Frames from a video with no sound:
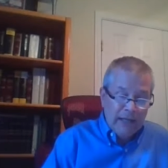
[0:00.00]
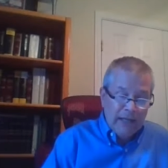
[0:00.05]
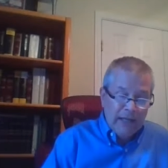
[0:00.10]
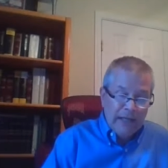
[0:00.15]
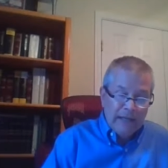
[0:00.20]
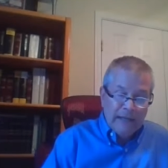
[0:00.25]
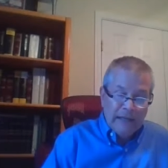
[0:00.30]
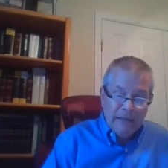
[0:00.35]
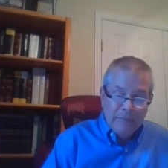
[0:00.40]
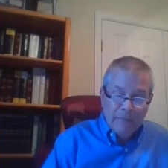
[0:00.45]

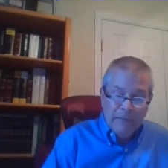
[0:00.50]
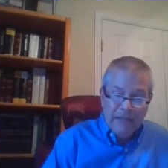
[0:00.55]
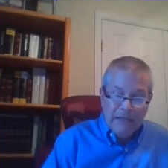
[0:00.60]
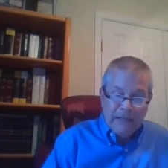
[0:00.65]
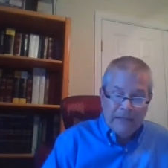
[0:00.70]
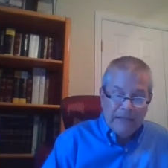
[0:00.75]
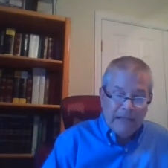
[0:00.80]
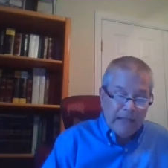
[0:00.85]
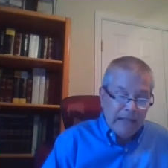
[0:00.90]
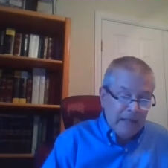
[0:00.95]
he did
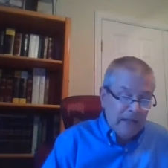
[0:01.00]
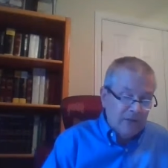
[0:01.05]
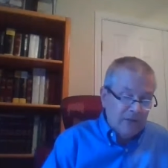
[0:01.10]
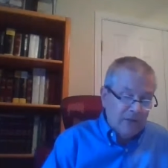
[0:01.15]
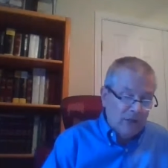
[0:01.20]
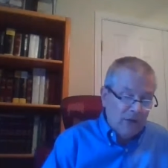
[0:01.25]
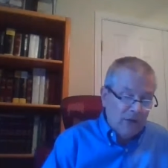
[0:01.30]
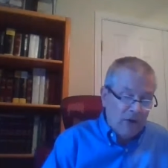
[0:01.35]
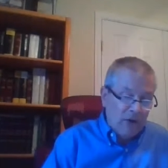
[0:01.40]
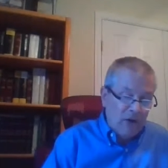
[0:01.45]
many things
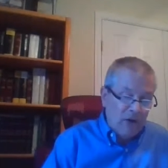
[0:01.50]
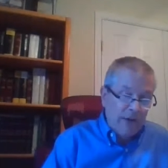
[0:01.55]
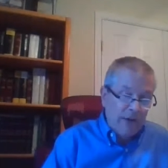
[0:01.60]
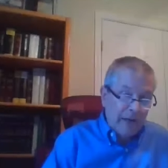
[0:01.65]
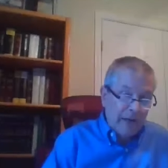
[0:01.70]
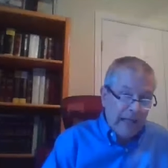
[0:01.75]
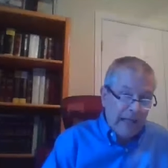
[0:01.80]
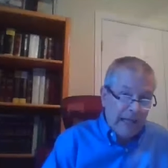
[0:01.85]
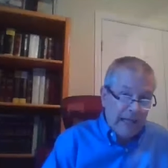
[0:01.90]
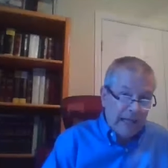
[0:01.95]
and heard him
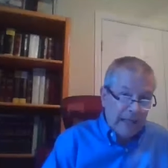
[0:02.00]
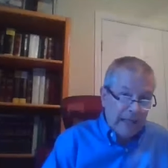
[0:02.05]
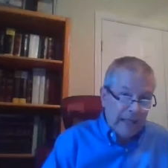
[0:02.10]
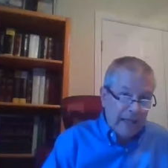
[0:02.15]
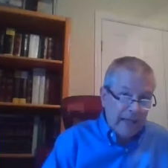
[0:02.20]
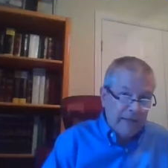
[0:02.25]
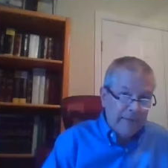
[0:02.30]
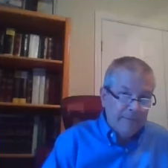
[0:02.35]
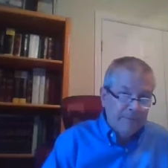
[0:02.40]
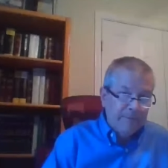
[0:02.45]
gladly.